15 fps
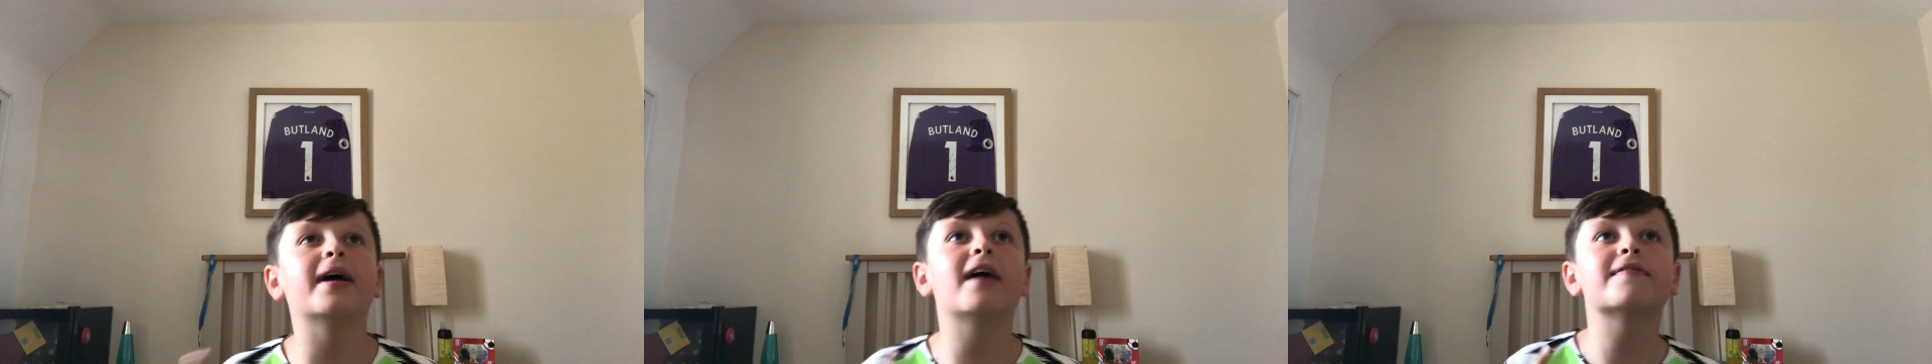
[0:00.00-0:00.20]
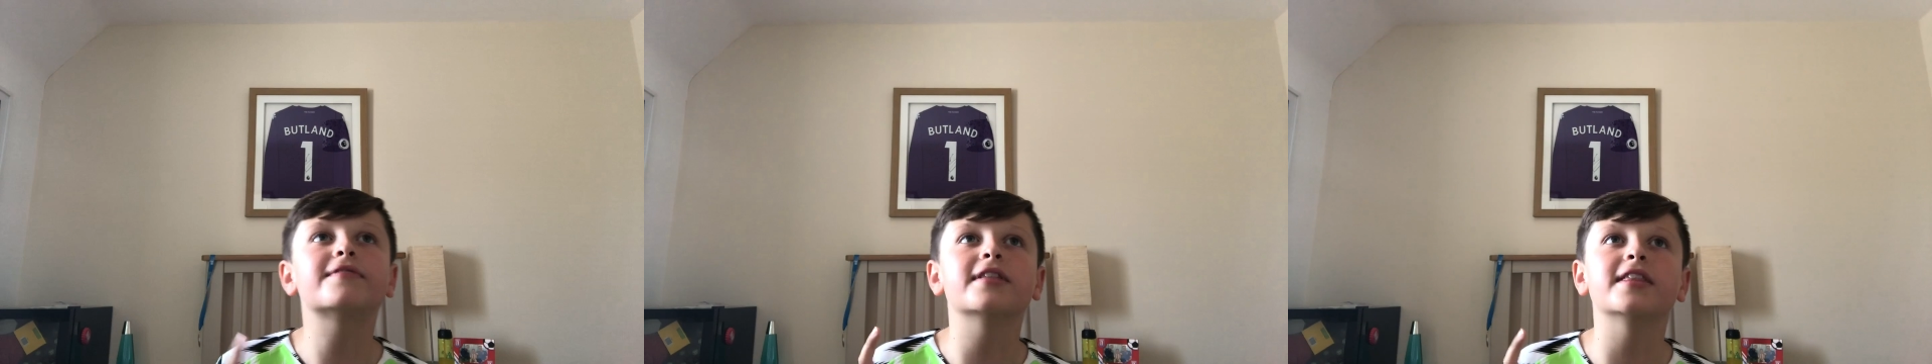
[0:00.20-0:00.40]

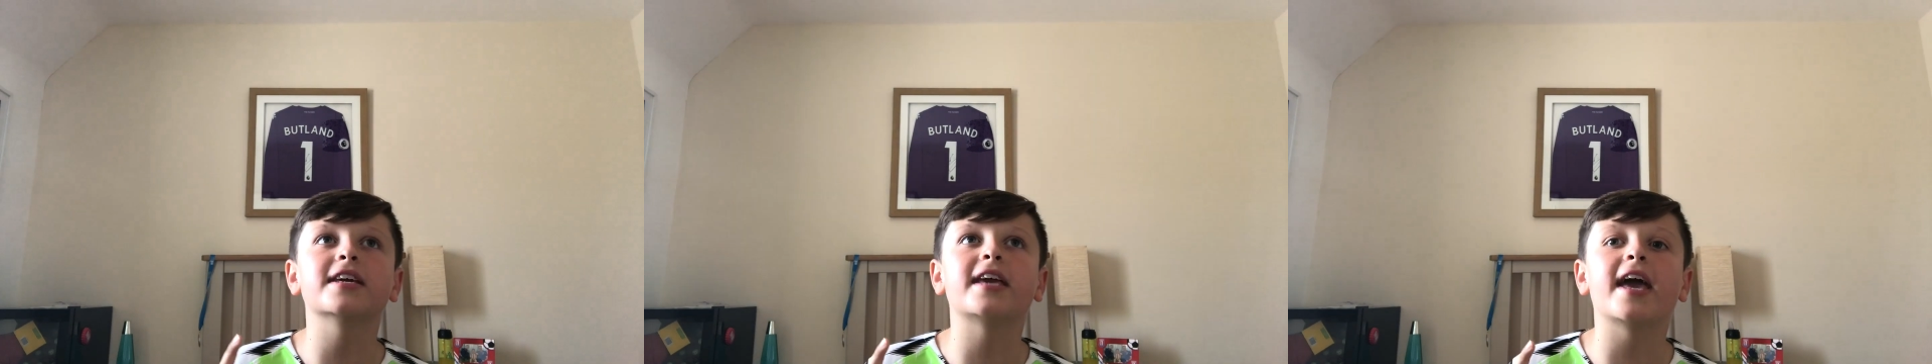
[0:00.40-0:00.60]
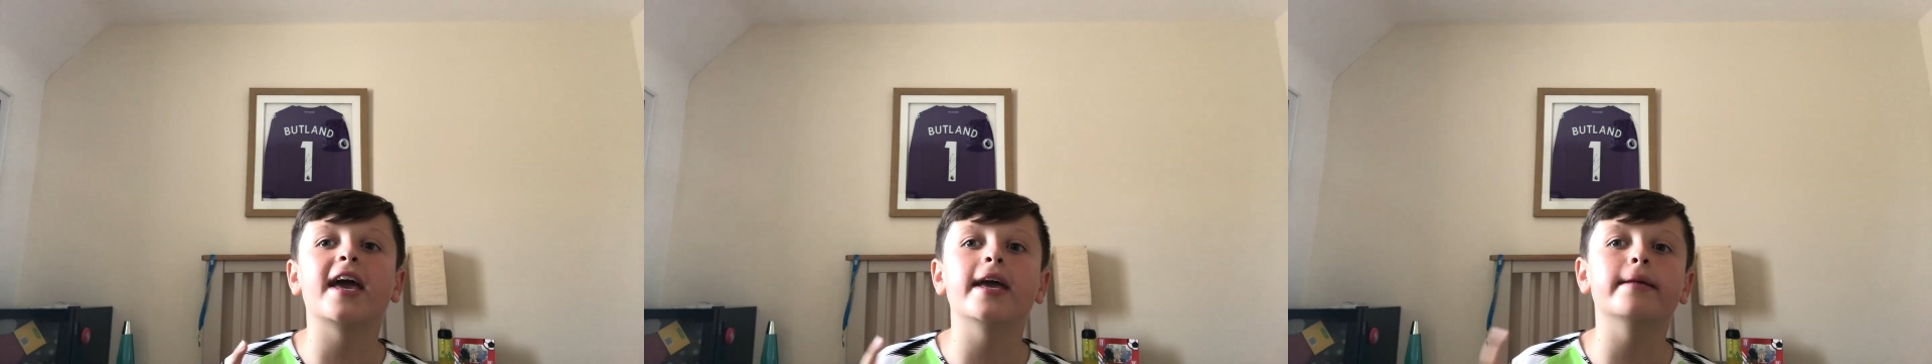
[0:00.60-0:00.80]
after the
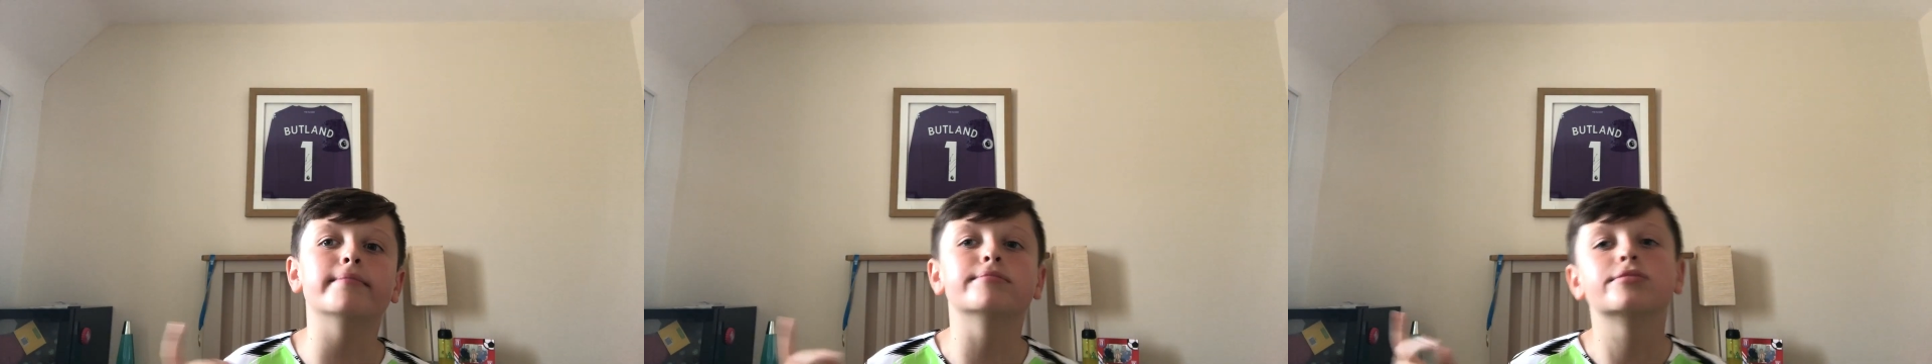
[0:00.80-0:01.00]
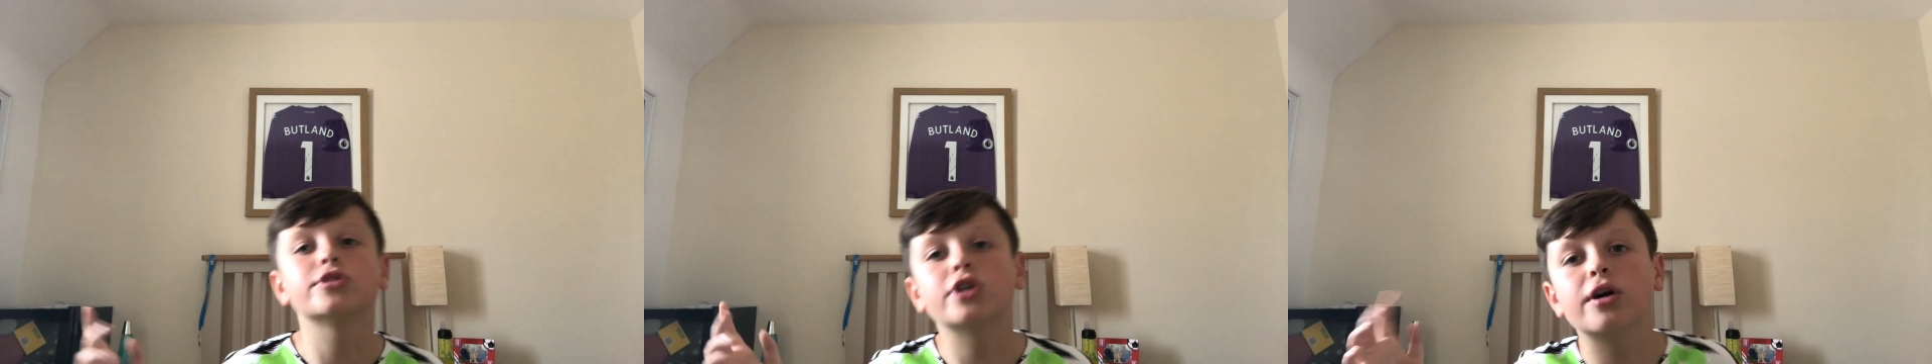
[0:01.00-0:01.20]

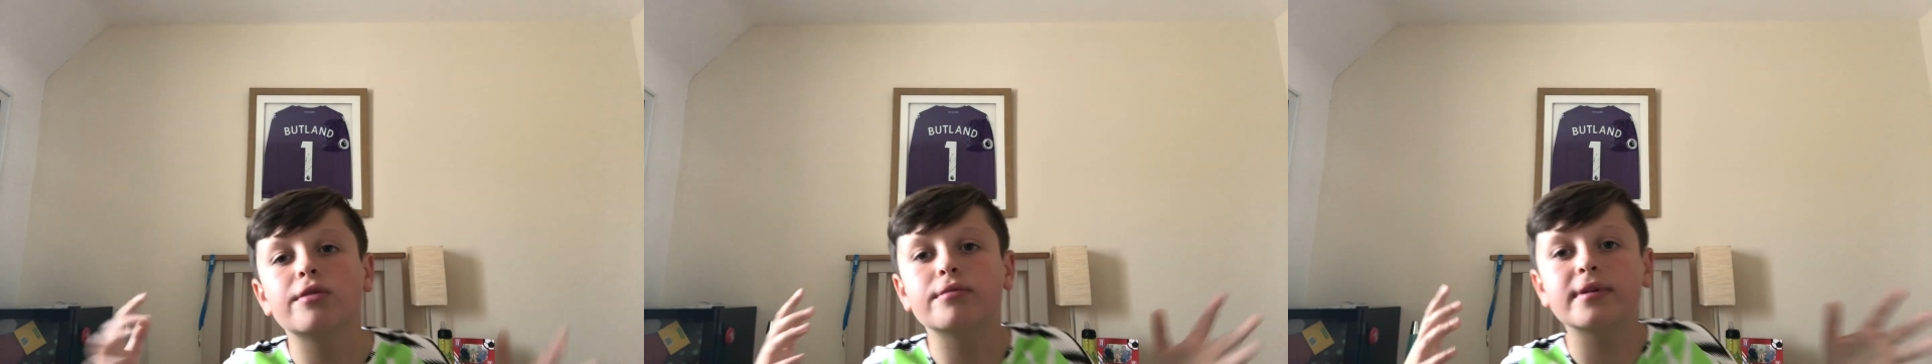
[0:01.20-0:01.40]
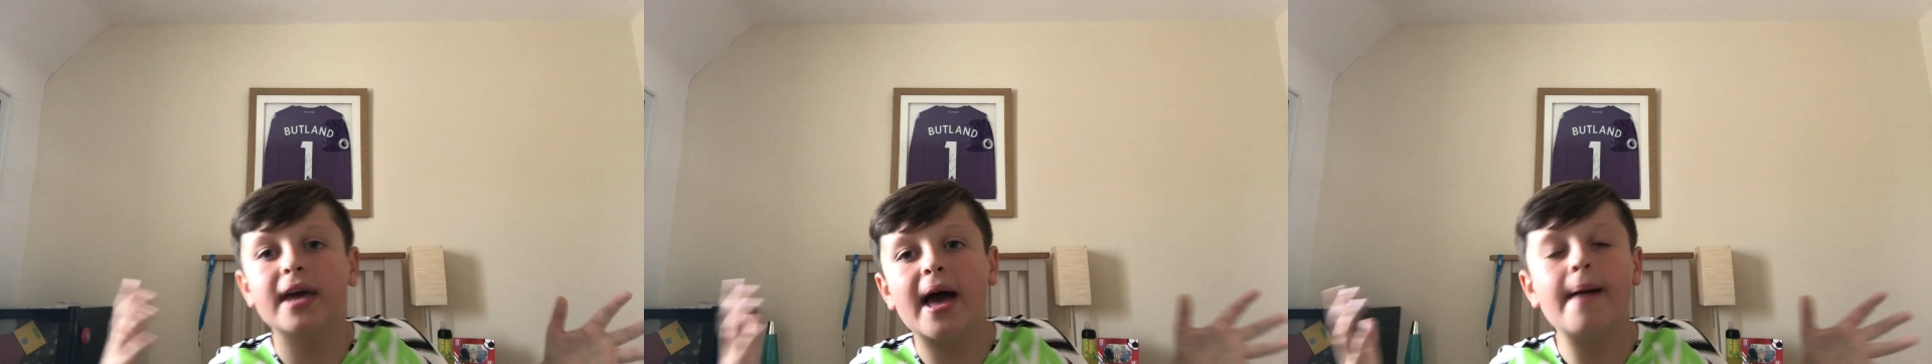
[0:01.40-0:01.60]
game, so
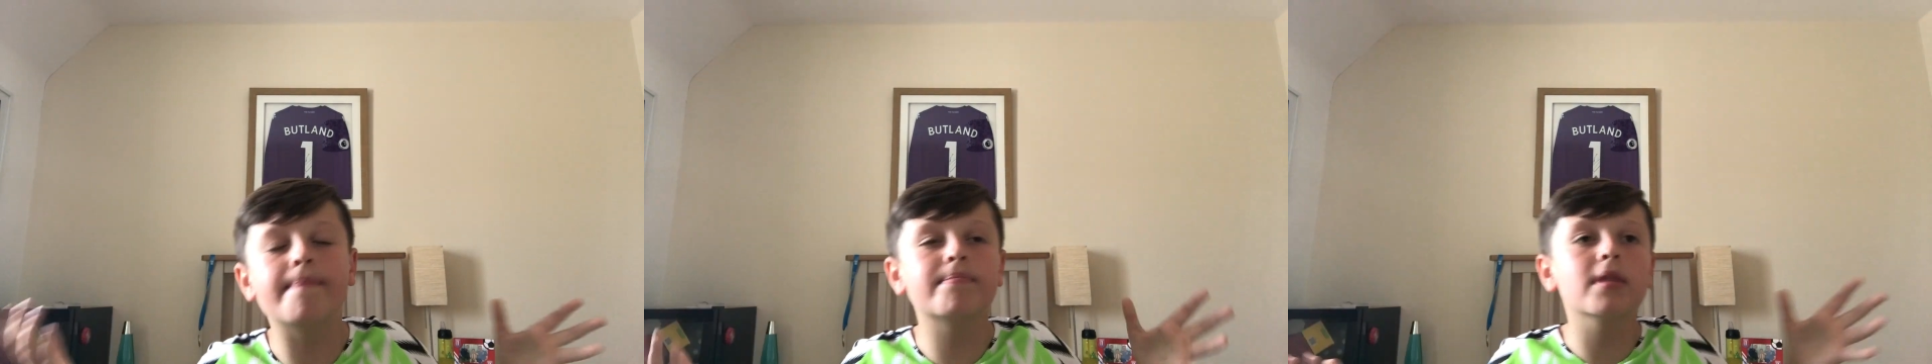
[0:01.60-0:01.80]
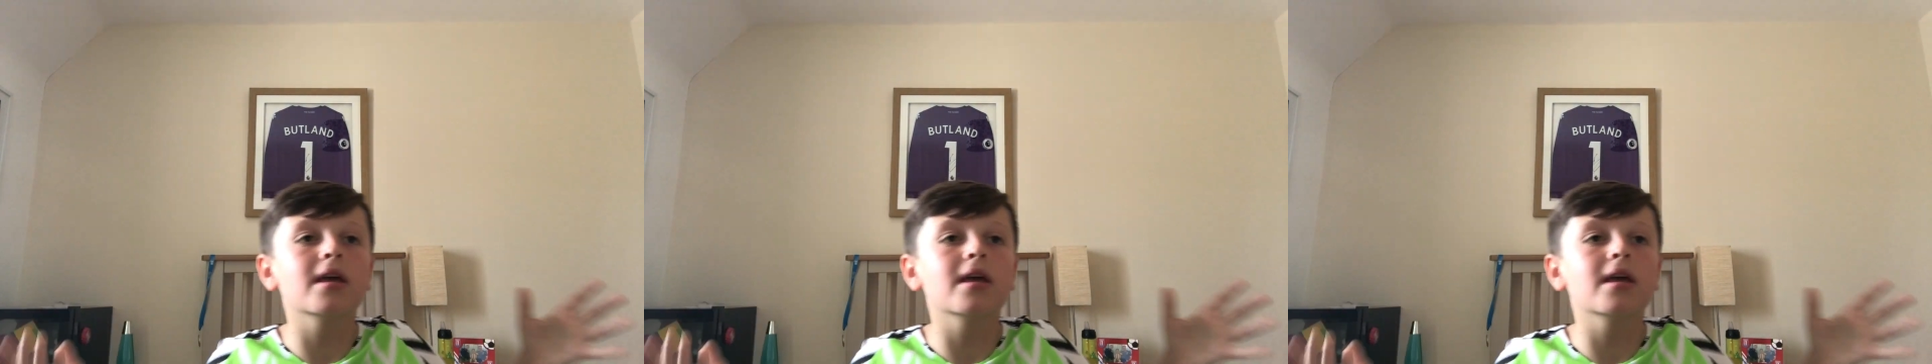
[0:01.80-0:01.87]
yeah.